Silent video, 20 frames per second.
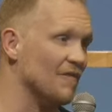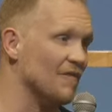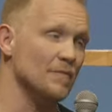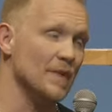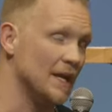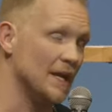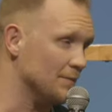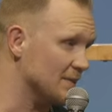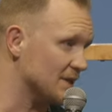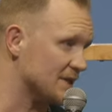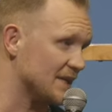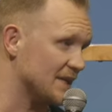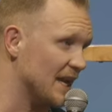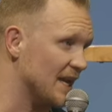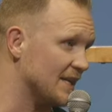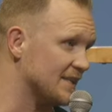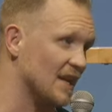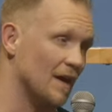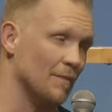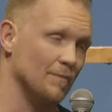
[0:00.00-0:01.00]
I've made
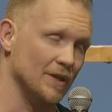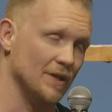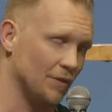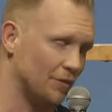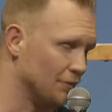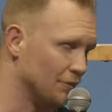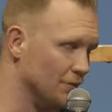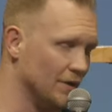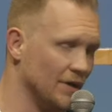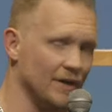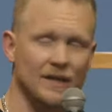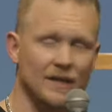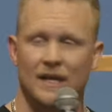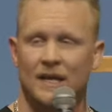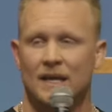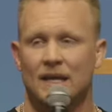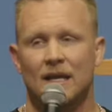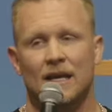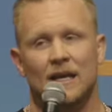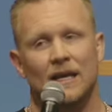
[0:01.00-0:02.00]
mistakes. I've been through it.
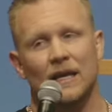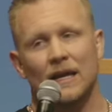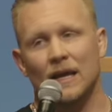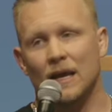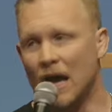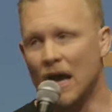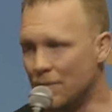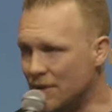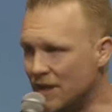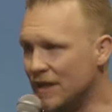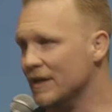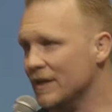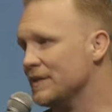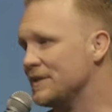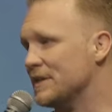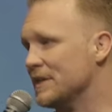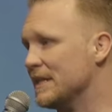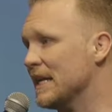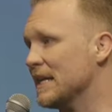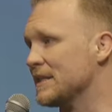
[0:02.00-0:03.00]
I'm
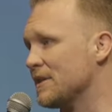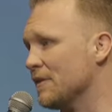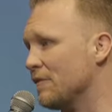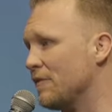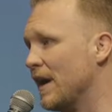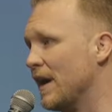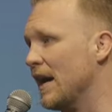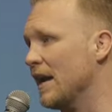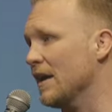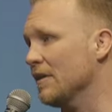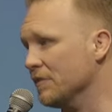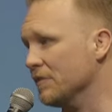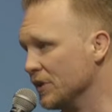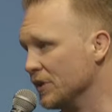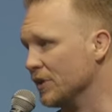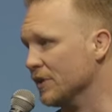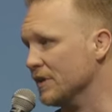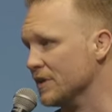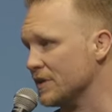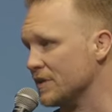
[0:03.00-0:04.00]
here to testify of
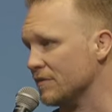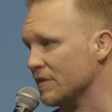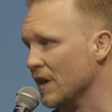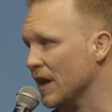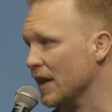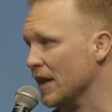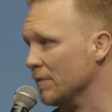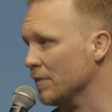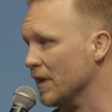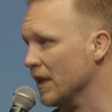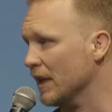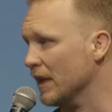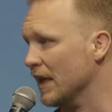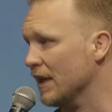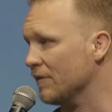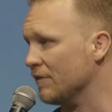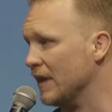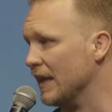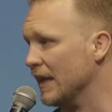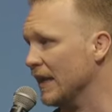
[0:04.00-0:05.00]
the goodness of God in my
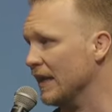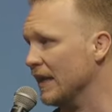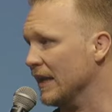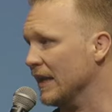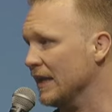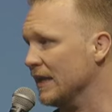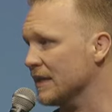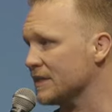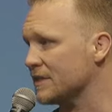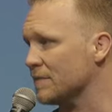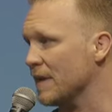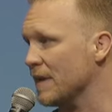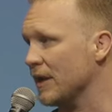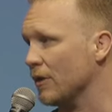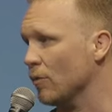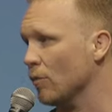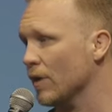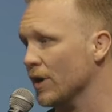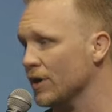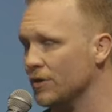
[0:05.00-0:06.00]
life. And it doesn't
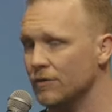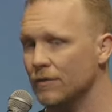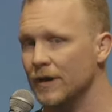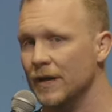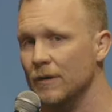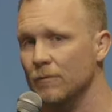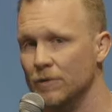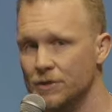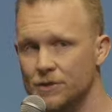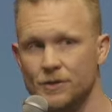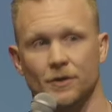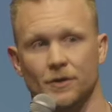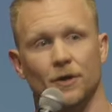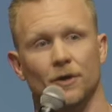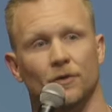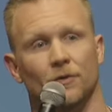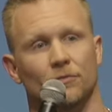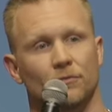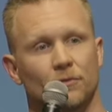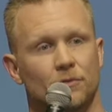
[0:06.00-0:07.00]
matter where you're at, what you
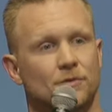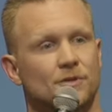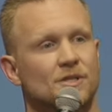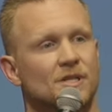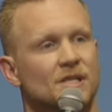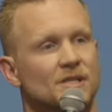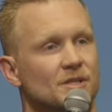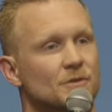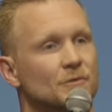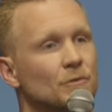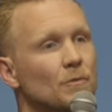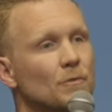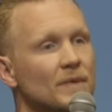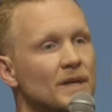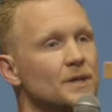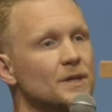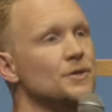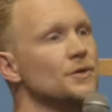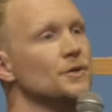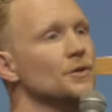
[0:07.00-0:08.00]
go through. Jesus will
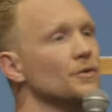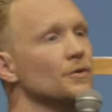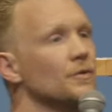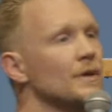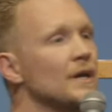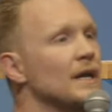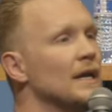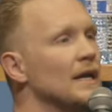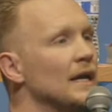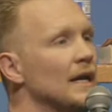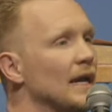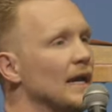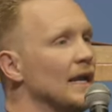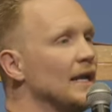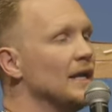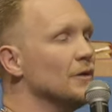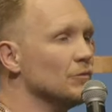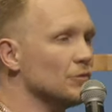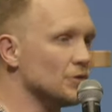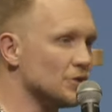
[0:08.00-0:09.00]
meet you.
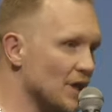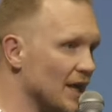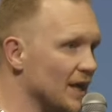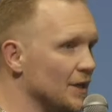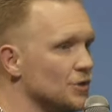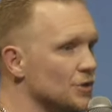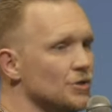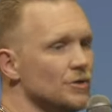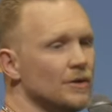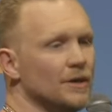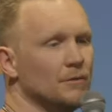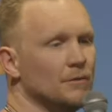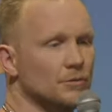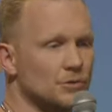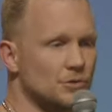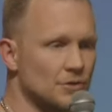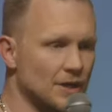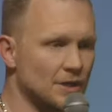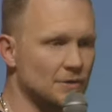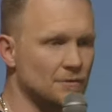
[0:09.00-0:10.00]
And he will change you. He
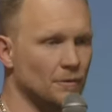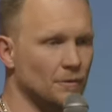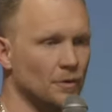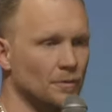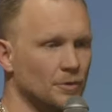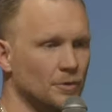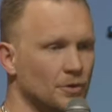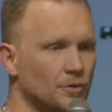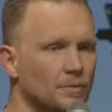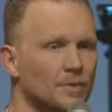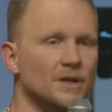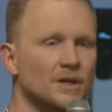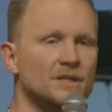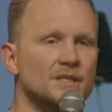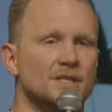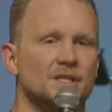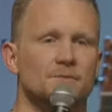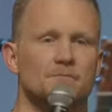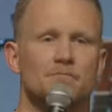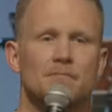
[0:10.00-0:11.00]
will transform you
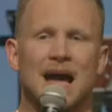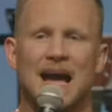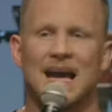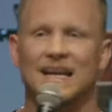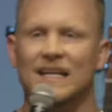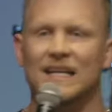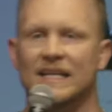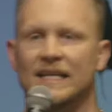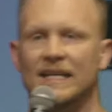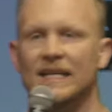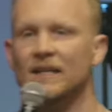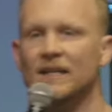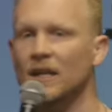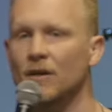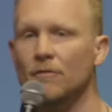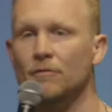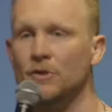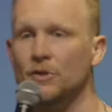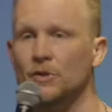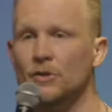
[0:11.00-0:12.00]
because he is madly in
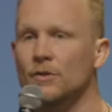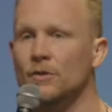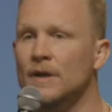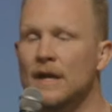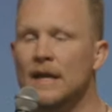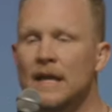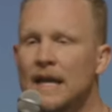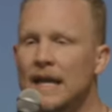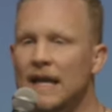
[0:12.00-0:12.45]
love with you.